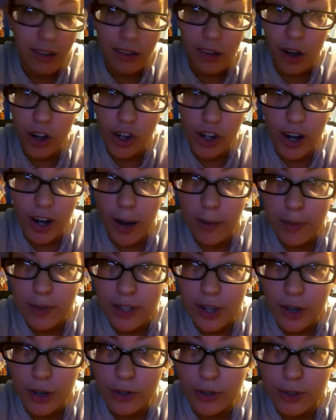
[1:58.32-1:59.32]
the longer
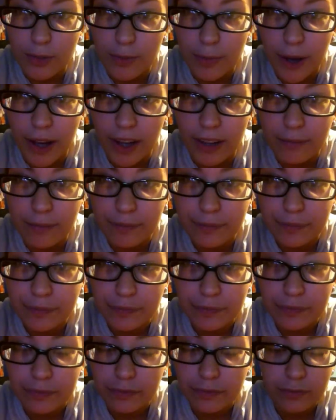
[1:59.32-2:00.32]
episodes, but.
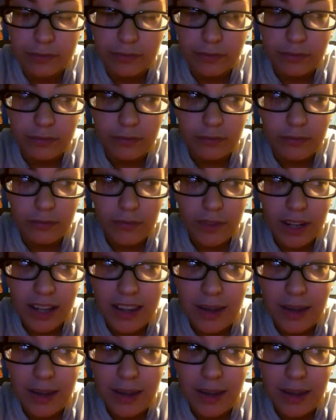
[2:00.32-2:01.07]
That means we have less.